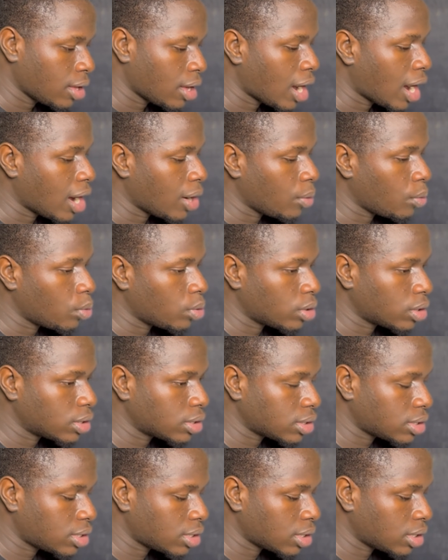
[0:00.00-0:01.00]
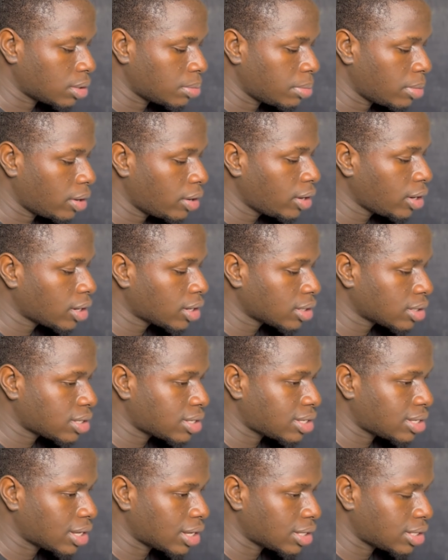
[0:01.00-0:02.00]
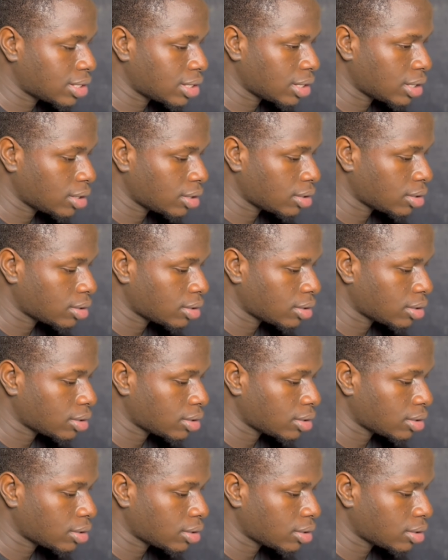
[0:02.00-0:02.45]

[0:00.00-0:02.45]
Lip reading: I want an American setting